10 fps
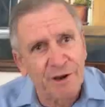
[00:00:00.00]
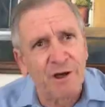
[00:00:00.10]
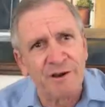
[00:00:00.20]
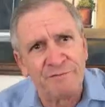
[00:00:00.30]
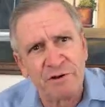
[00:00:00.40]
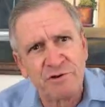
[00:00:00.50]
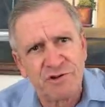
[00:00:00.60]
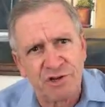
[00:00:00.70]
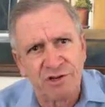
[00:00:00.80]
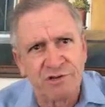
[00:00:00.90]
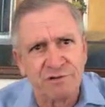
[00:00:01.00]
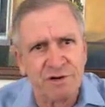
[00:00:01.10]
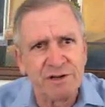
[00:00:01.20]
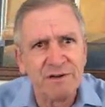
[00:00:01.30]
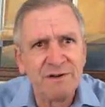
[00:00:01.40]
a lot of energy into
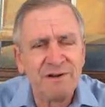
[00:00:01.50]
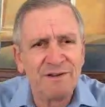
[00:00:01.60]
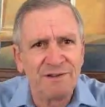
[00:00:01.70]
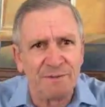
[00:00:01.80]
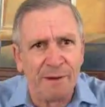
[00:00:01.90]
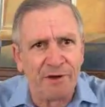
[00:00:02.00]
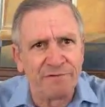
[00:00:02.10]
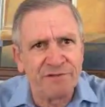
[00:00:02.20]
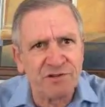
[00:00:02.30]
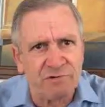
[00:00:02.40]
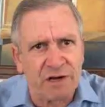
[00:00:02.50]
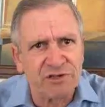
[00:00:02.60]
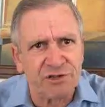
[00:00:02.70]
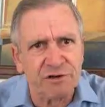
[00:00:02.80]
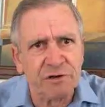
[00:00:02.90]
it, the amount of
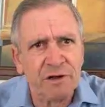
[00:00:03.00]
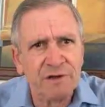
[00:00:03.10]
structure